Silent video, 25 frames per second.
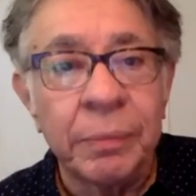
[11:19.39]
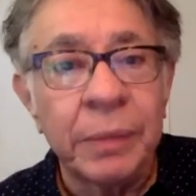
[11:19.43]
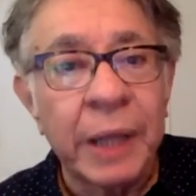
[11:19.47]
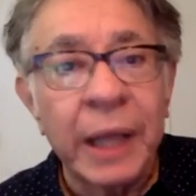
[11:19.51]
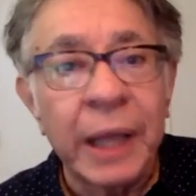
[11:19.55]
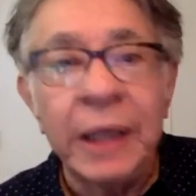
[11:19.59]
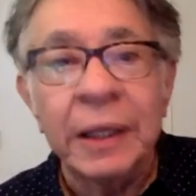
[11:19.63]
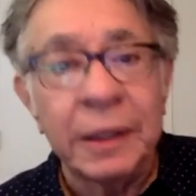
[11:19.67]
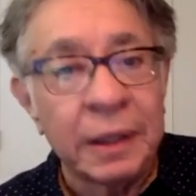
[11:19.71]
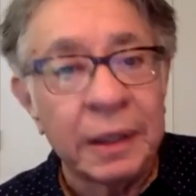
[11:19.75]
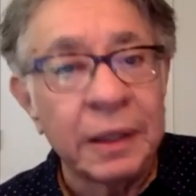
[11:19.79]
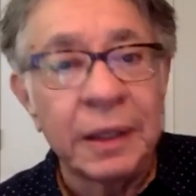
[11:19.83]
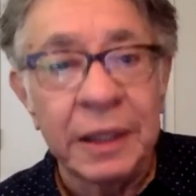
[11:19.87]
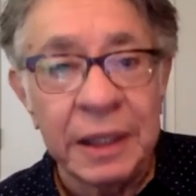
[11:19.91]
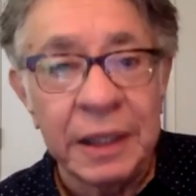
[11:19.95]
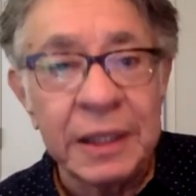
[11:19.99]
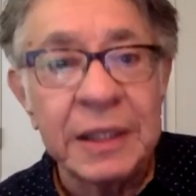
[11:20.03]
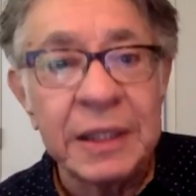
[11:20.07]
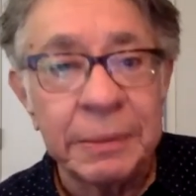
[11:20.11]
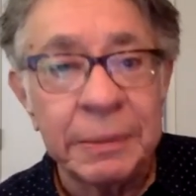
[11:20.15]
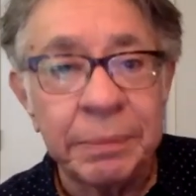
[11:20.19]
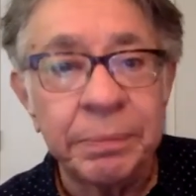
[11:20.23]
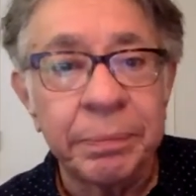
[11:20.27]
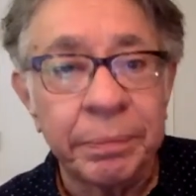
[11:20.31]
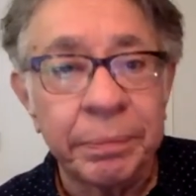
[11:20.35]
like
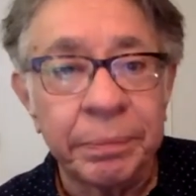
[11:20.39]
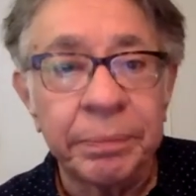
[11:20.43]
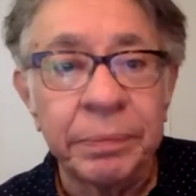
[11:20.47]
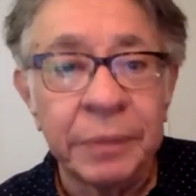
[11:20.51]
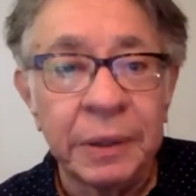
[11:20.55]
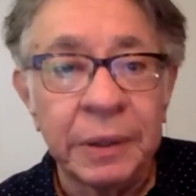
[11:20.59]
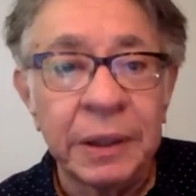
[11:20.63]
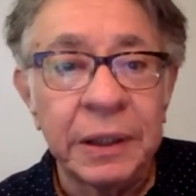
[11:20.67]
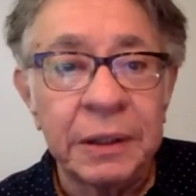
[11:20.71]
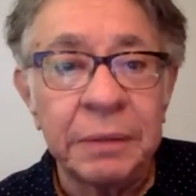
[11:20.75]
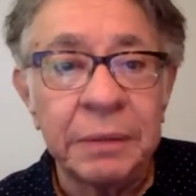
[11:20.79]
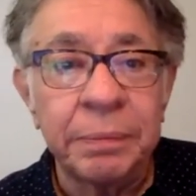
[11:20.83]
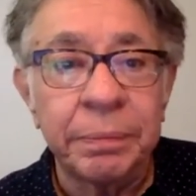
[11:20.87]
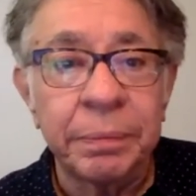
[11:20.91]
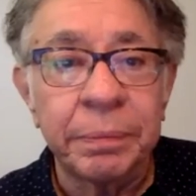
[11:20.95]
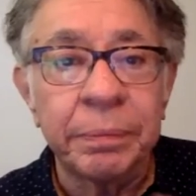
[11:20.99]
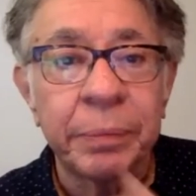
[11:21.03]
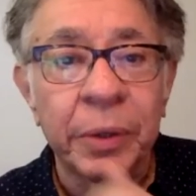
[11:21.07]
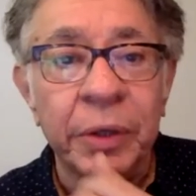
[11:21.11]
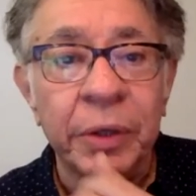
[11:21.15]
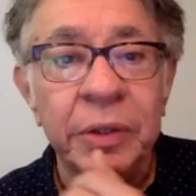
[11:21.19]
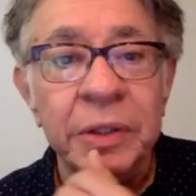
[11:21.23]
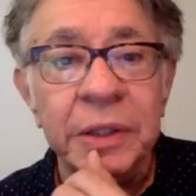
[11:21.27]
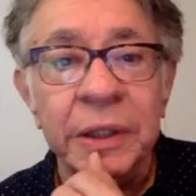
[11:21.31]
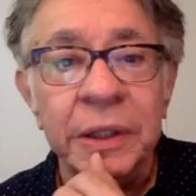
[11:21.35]
this this
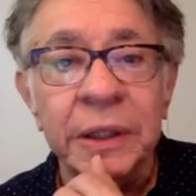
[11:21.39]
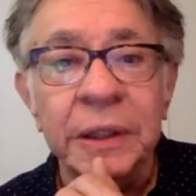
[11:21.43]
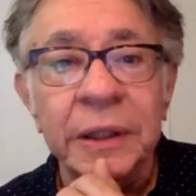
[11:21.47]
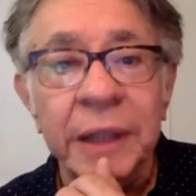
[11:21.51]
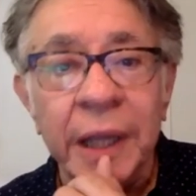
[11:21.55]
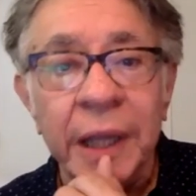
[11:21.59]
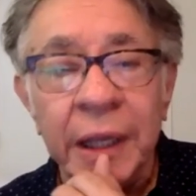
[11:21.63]
person?